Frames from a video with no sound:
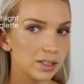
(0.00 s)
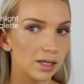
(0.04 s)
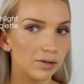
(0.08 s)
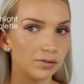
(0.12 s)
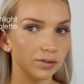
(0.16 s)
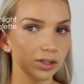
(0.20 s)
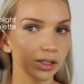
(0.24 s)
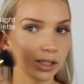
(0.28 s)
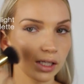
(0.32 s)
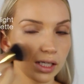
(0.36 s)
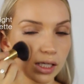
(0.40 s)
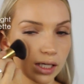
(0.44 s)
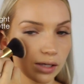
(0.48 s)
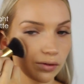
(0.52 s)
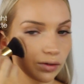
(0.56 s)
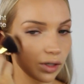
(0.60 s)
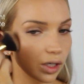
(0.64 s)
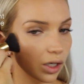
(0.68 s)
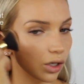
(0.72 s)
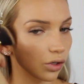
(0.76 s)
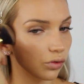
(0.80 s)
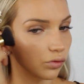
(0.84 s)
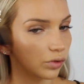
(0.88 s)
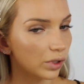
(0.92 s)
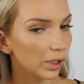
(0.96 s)
Definitely
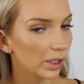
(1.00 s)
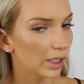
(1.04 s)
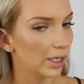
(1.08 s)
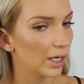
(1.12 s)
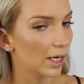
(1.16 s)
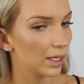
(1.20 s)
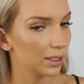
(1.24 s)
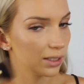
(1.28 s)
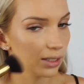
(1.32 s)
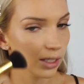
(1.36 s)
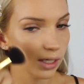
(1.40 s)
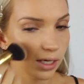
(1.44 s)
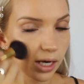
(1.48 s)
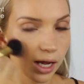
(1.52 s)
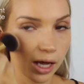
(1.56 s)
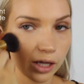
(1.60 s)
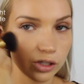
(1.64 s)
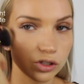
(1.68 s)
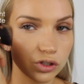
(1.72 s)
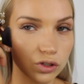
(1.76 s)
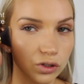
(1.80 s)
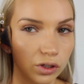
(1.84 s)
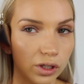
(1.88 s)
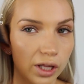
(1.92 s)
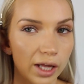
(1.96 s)
giving a really nice
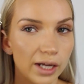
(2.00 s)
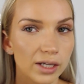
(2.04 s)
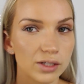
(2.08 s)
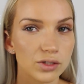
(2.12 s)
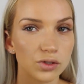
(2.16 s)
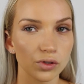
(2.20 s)
natural like